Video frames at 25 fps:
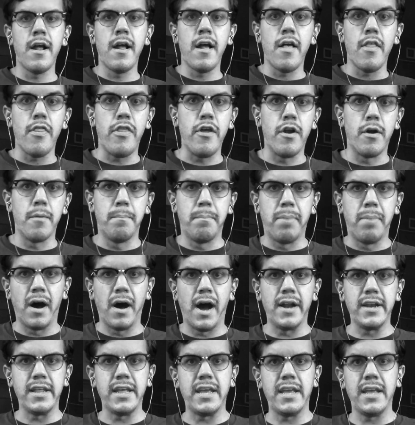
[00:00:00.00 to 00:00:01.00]
their
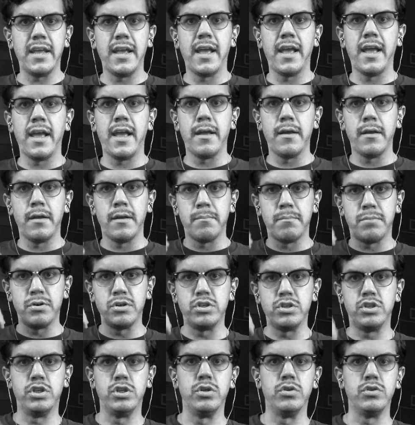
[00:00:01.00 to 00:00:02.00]
body
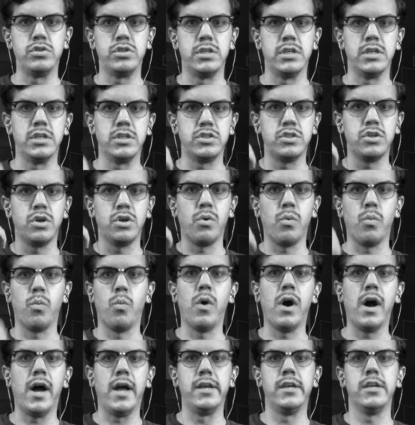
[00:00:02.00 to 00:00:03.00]
produces
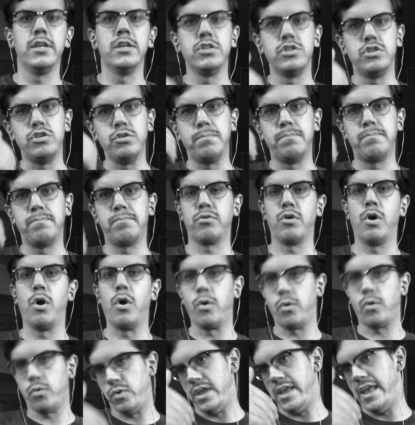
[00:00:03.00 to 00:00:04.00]
one to
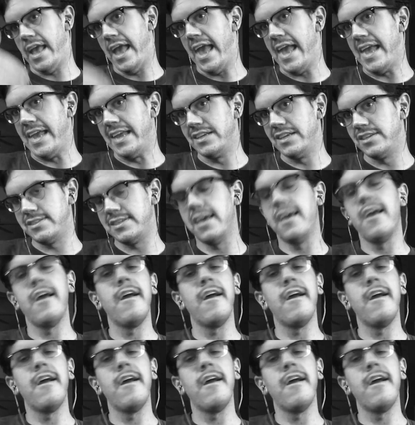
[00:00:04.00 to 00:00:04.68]
procreate.